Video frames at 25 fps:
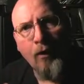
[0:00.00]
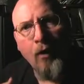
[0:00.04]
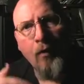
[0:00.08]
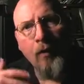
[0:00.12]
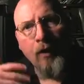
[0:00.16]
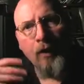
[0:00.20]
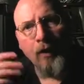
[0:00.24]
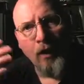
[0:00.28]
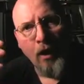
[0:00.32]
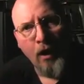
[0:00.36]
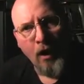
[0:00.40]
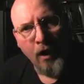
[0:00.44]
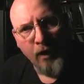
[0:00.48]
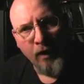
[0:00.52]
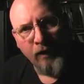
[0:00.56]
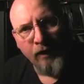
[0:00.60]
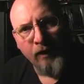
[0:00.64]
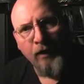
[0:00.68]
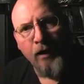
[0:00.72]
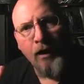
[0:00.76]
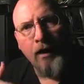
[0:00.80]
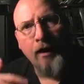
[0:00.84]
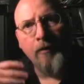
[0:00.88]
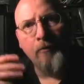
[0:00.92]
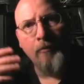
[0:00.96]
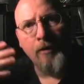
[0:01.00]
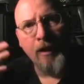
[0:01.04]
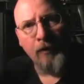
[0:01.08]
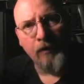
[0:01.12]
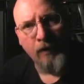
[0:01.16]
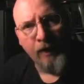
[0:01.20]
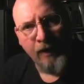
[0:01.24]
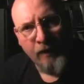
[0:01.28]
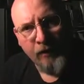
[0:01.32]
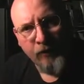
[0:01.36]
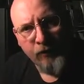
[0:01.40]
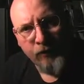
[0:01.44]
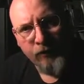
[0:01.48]
going on and on
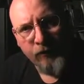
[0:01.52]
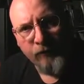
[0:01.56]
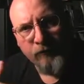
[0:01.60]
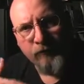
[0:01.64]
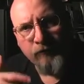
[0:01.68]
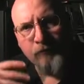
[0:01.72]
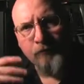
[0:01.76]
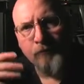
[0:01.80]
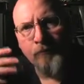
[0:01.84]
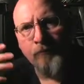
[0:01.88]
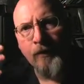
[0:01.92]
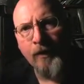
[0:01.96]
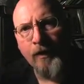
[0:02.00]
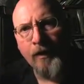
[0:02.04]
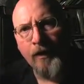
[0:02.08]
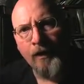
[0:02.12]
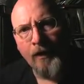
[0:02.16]
about atheism